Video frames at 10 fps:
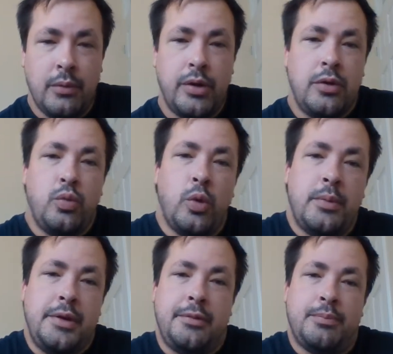When a
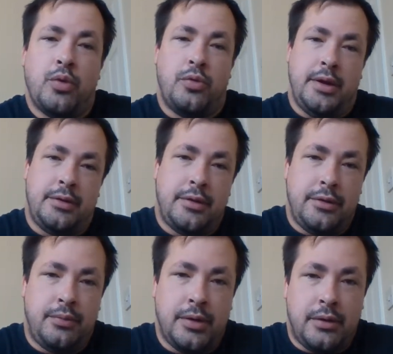woman is born into
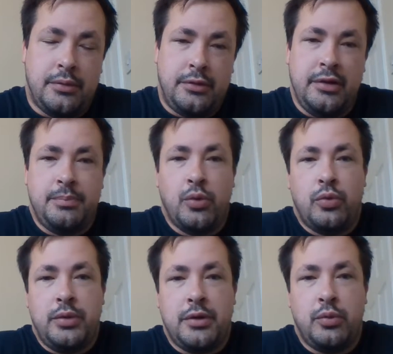this world, she's
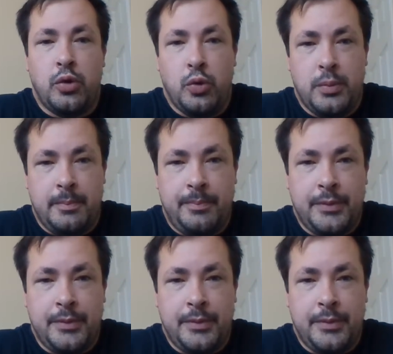born with a womb.